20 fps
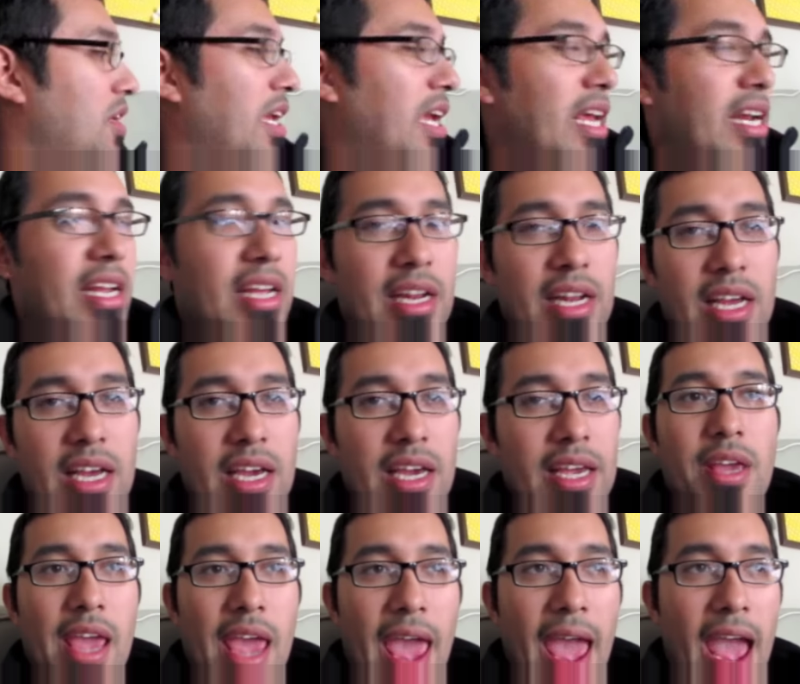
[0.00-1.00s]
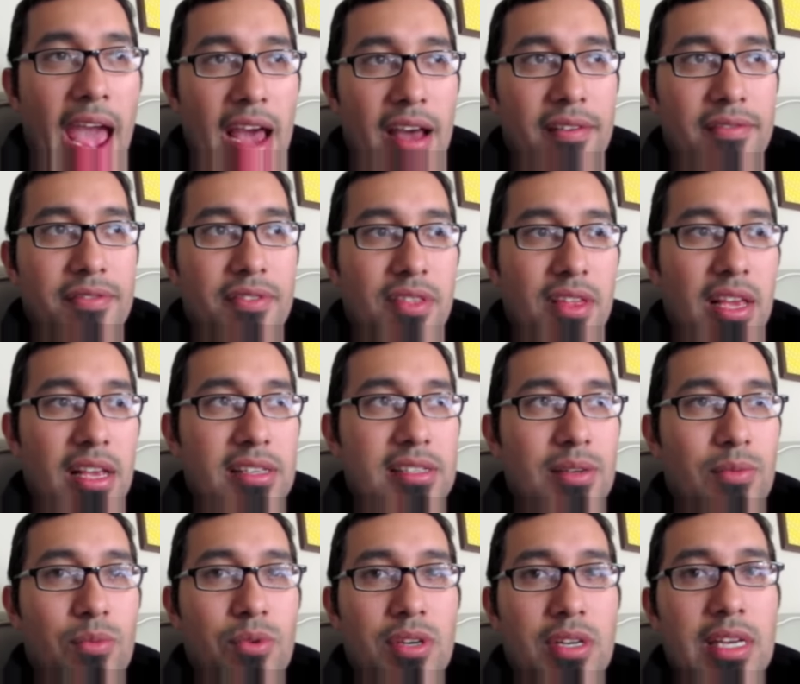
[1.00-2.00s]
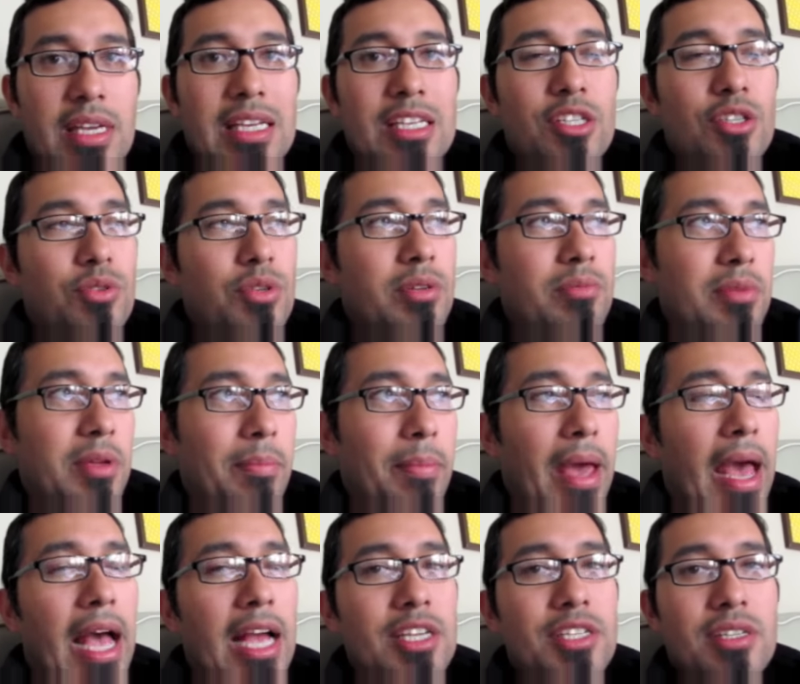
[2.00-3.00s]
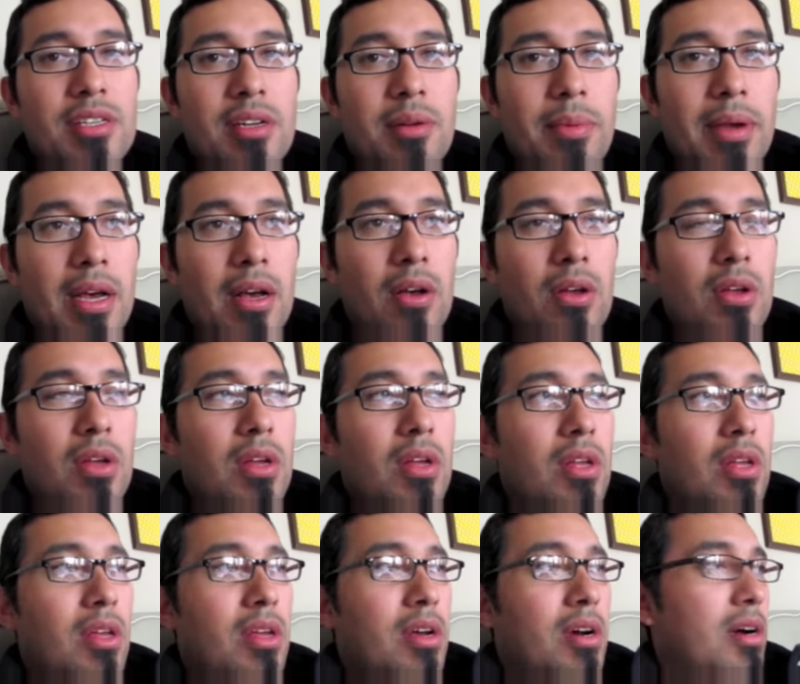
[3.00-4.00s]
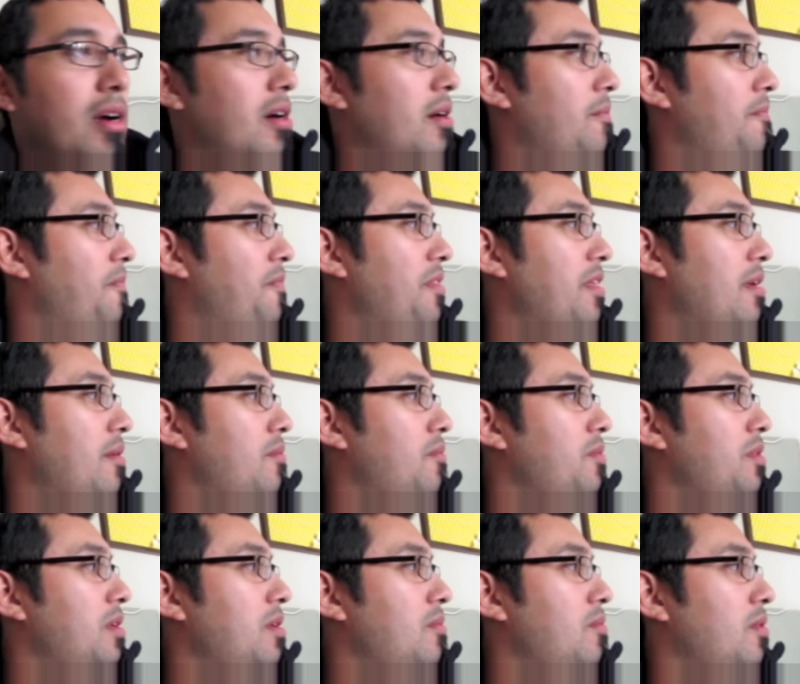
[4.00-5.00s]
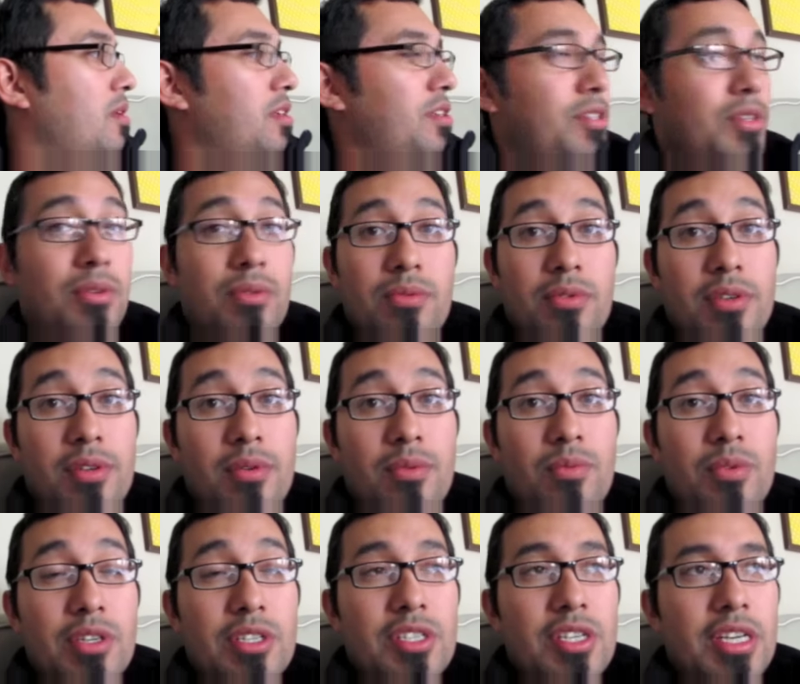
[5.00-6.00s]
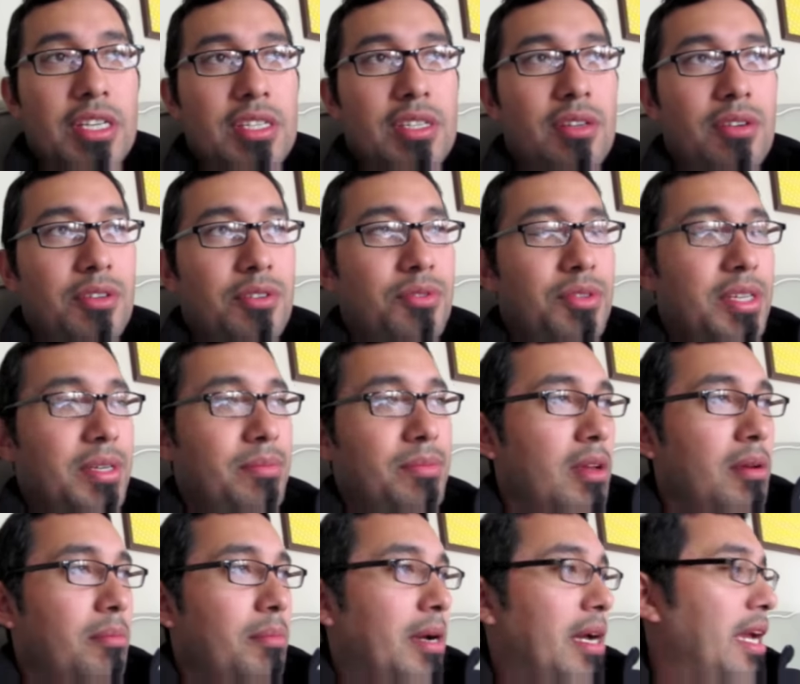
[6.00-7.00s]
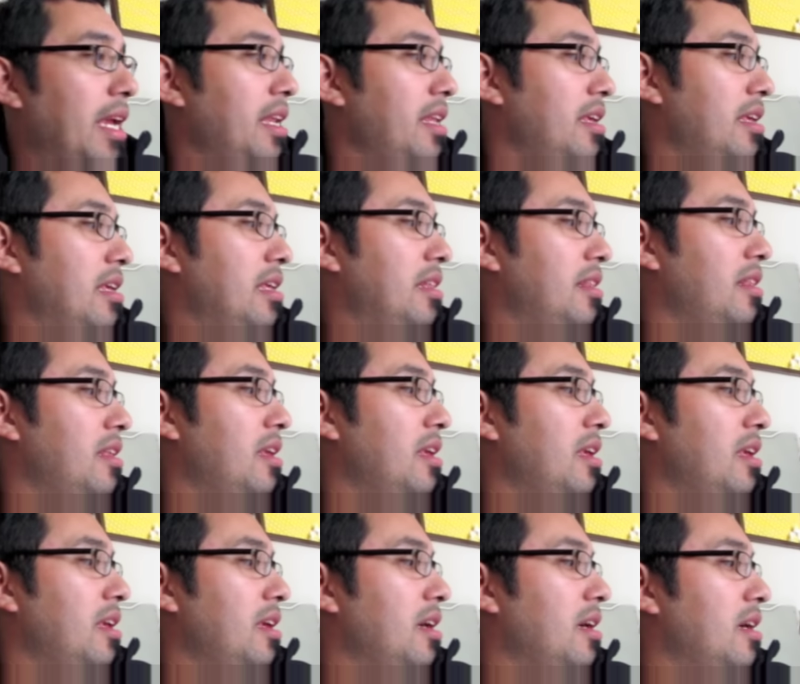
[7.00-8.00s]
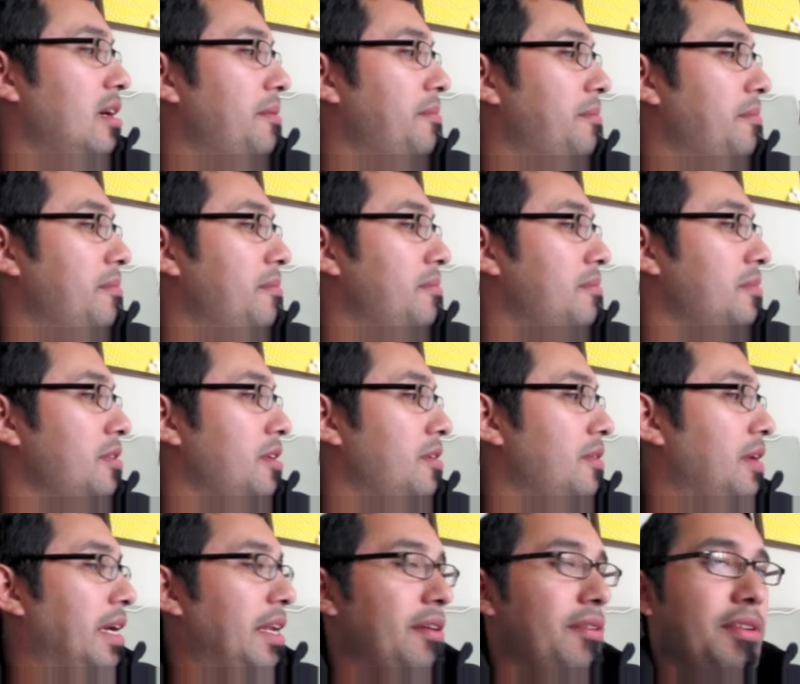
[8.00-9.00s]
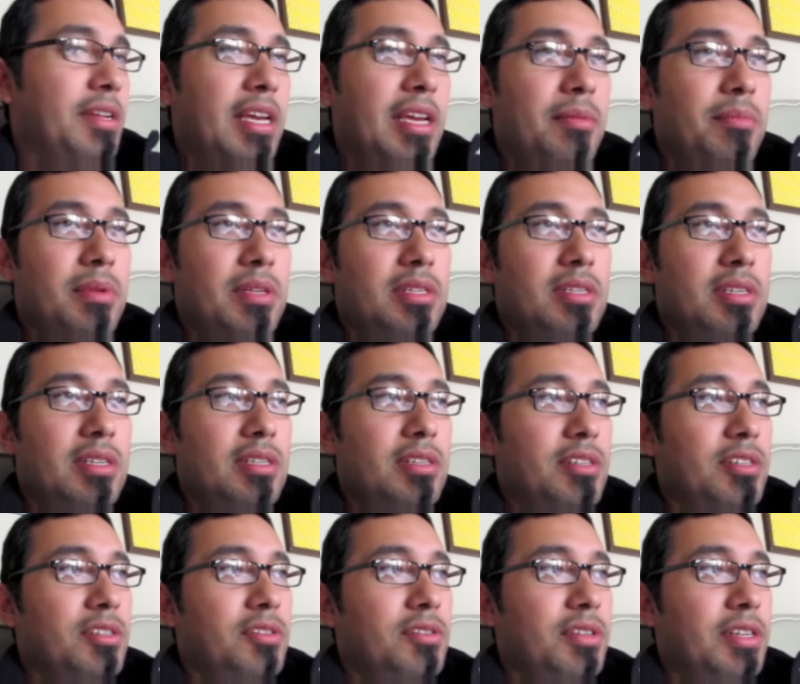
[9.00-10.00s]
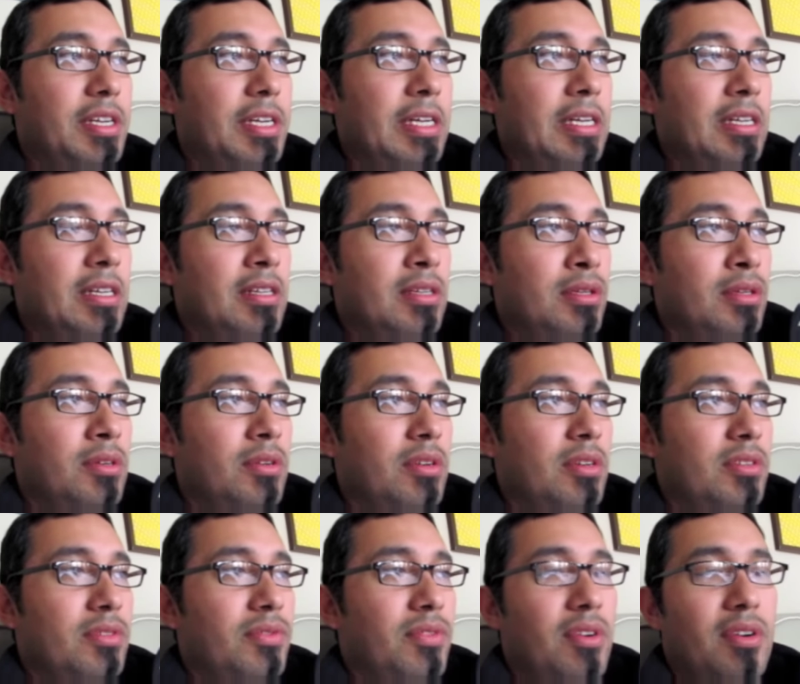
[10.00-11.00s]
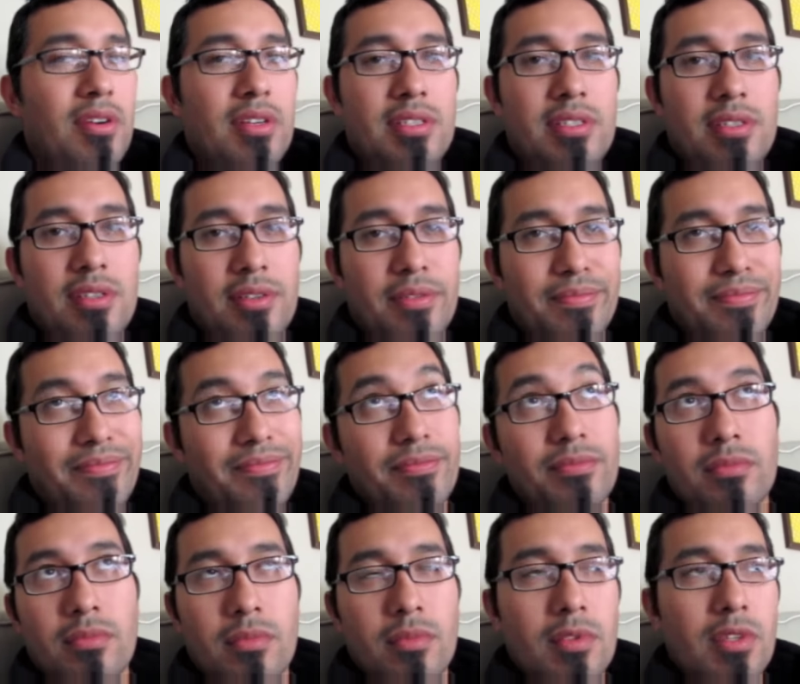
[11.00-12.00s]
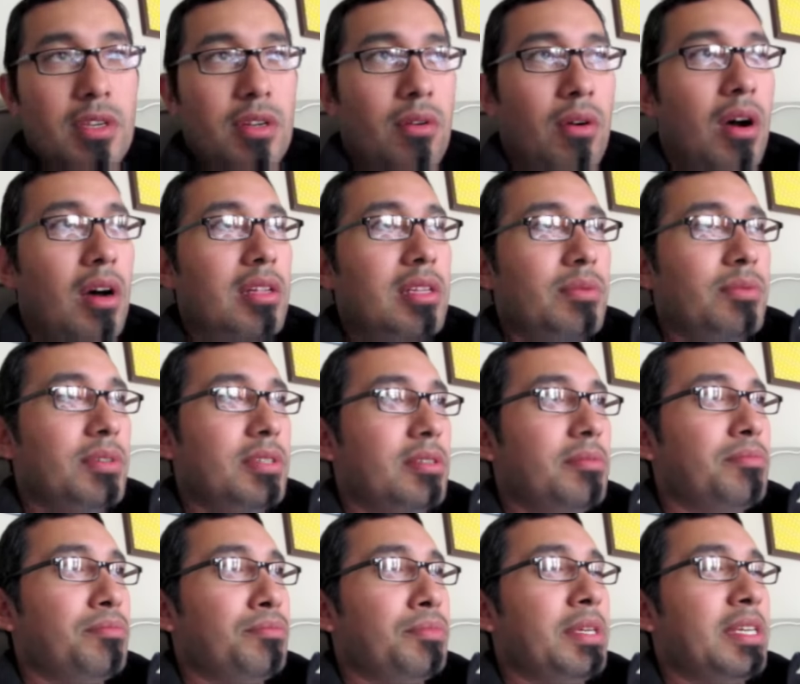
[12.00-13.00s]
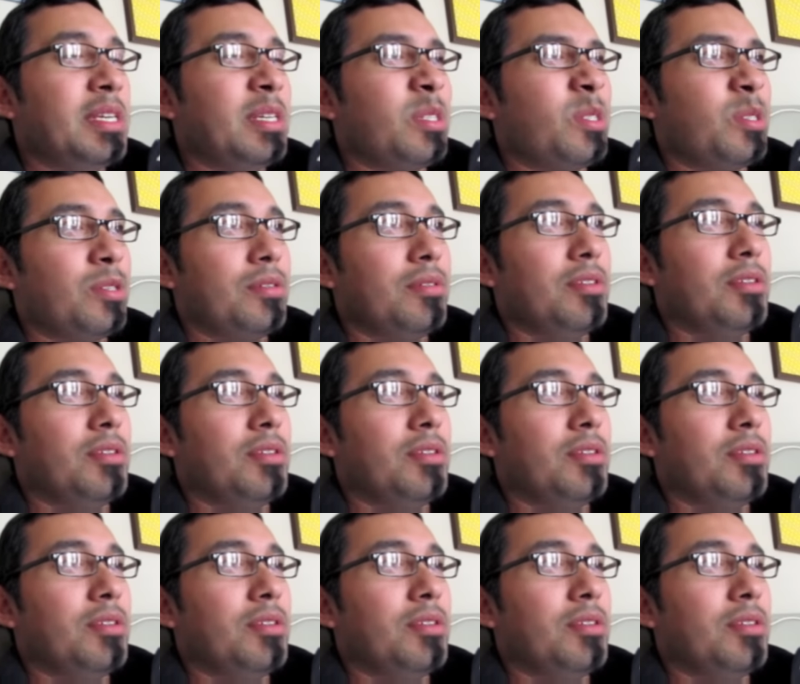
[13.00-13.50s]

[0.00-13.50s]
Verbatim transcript: Anna and I have things that we're extremely passionate about um, that we want to do. You know, we're chasing our dreams. Mine in the um, you know entertainment industry, as far as you know, you know Hollywood being concerned.